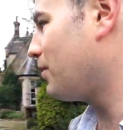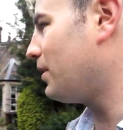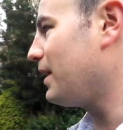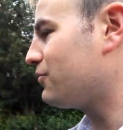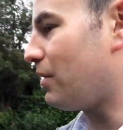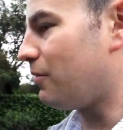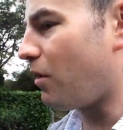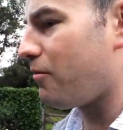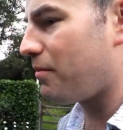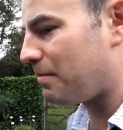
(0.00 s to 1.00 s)
later on, it
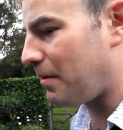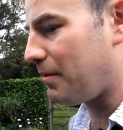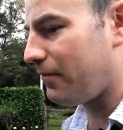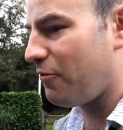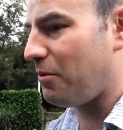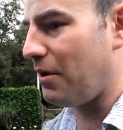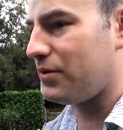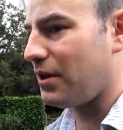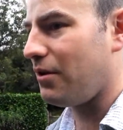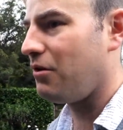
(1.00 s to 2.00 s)
won't be a public footpath.
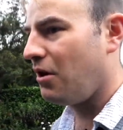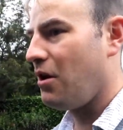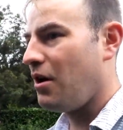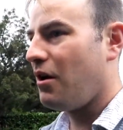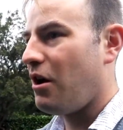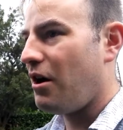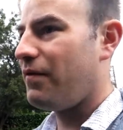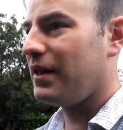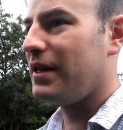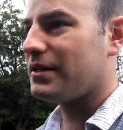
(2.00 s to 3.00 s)
So I
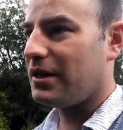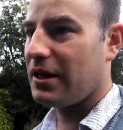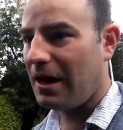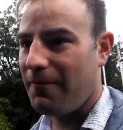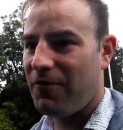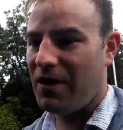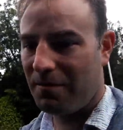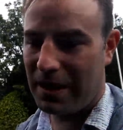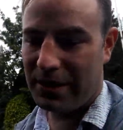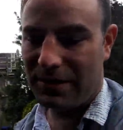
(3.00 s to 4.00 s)
think it's going to come
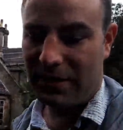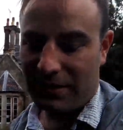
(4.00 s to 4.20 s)
fragmented as